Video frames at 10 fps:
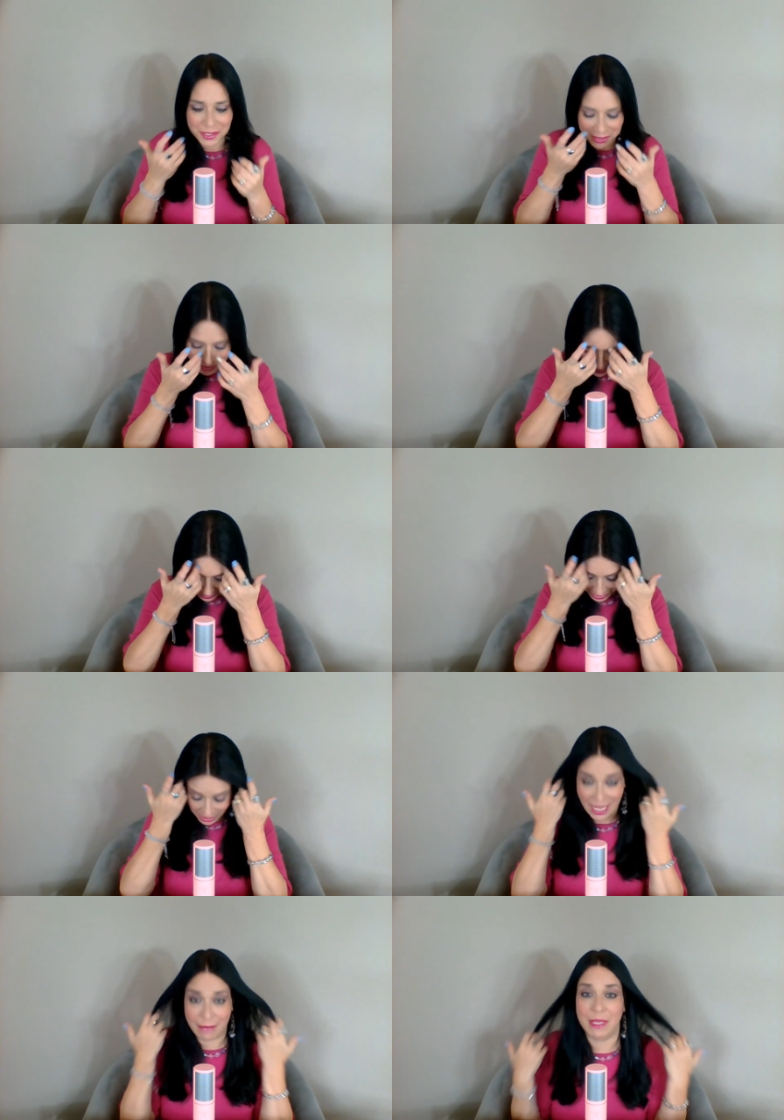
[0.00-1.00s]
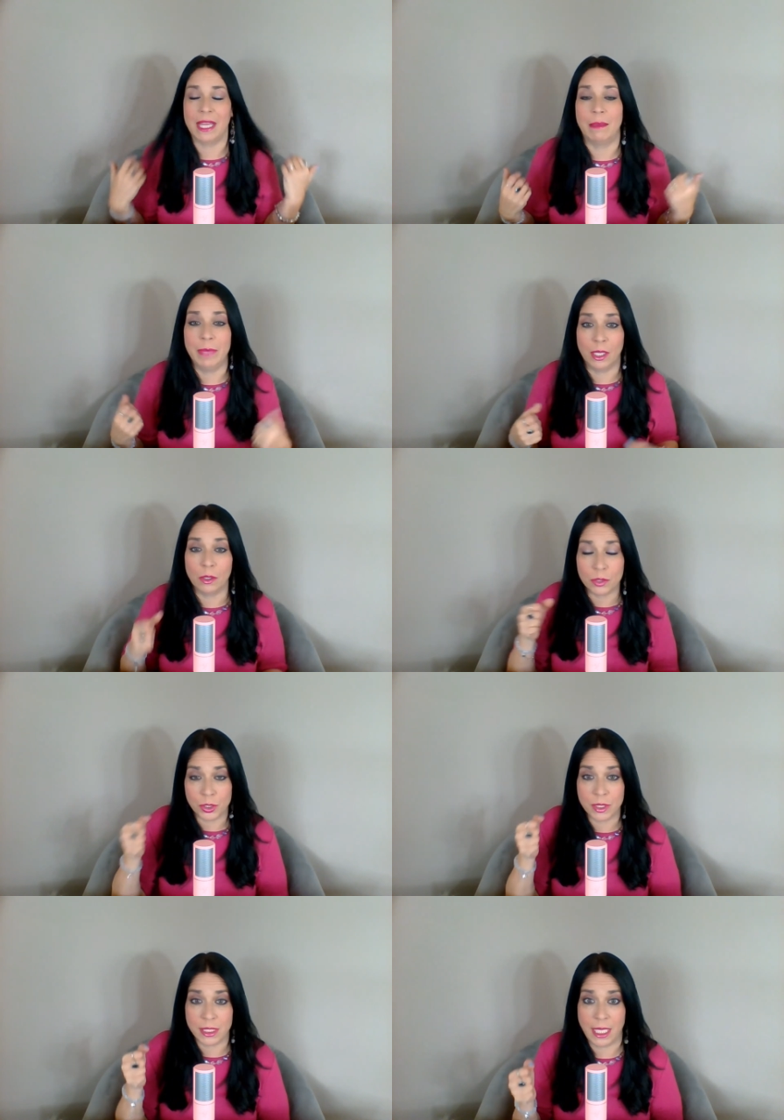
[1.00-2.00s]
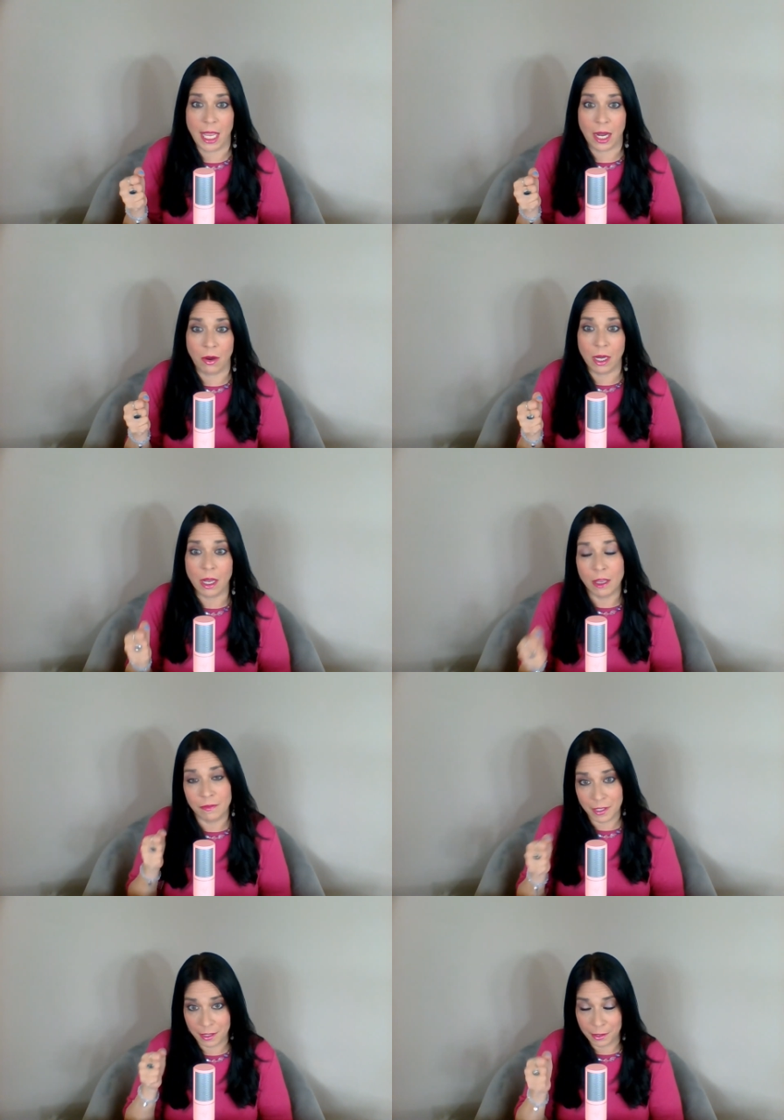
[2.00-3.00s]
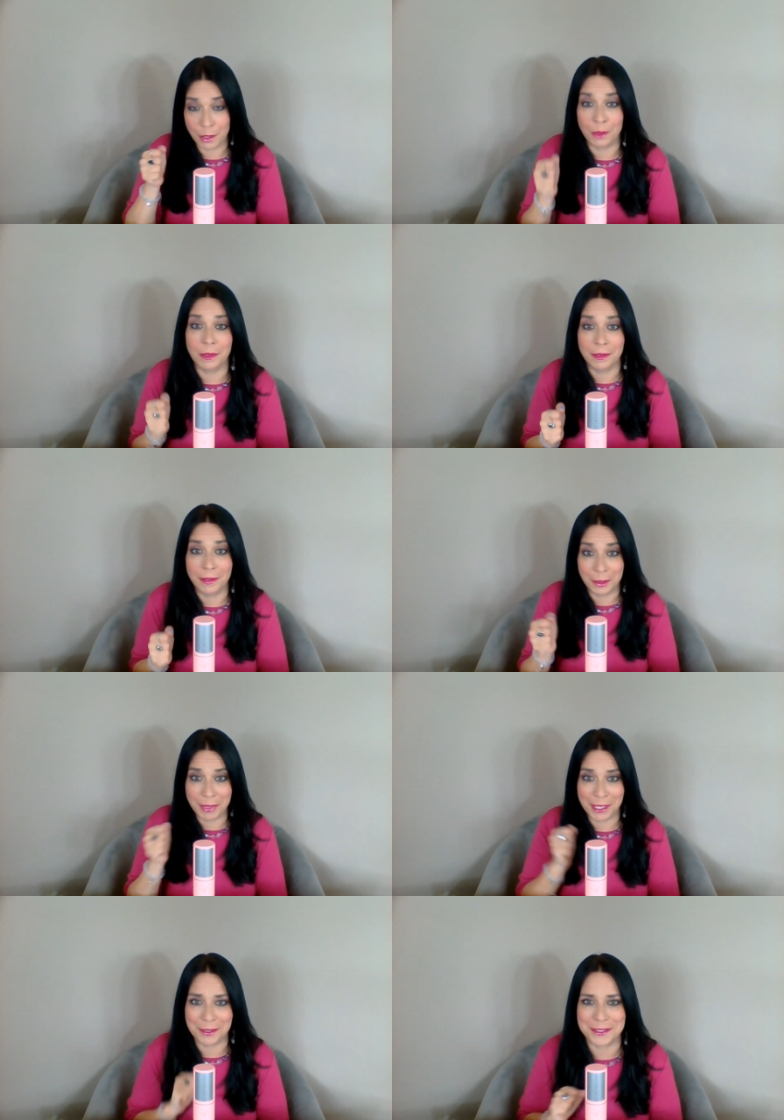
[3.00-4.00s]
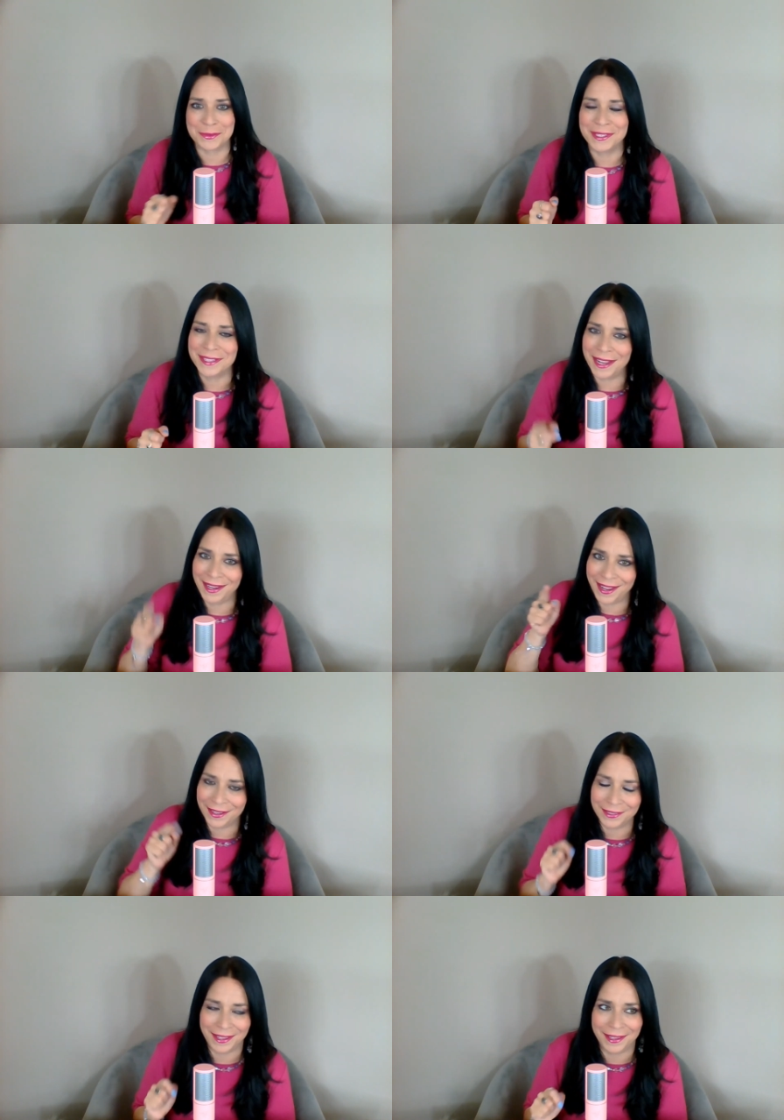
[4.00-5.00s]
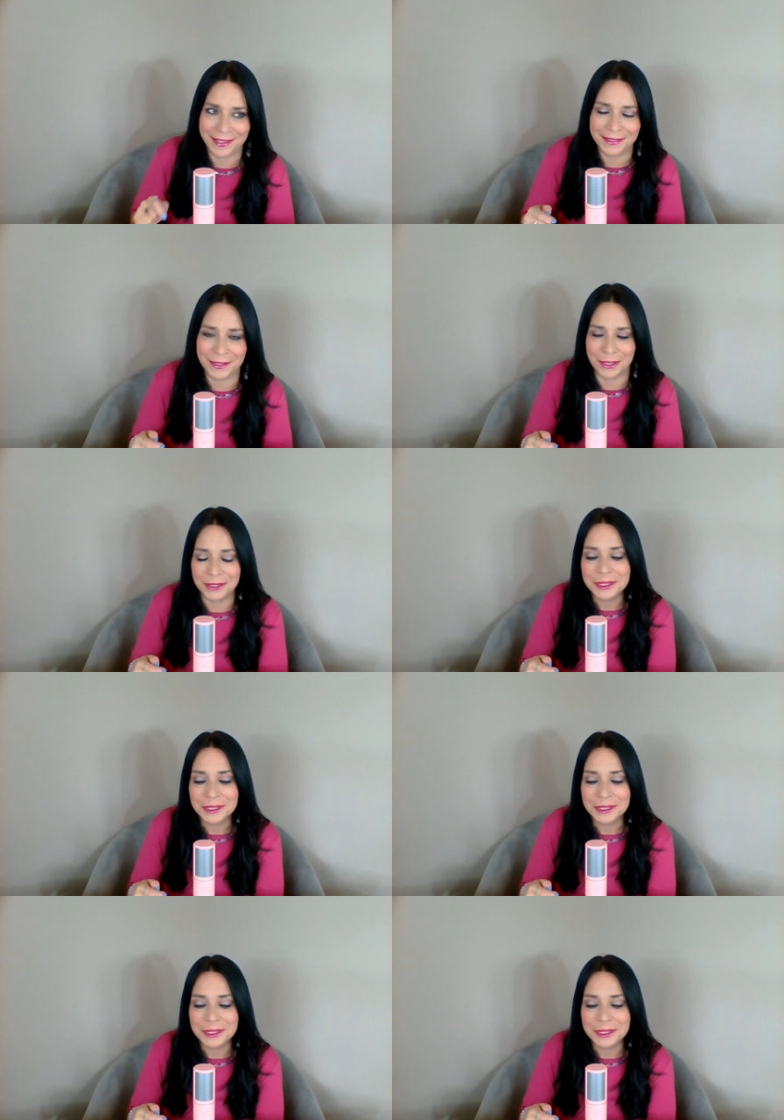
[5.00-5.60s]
So she gave me that big old juicy carrot of, he'll be yours one day, hang in there.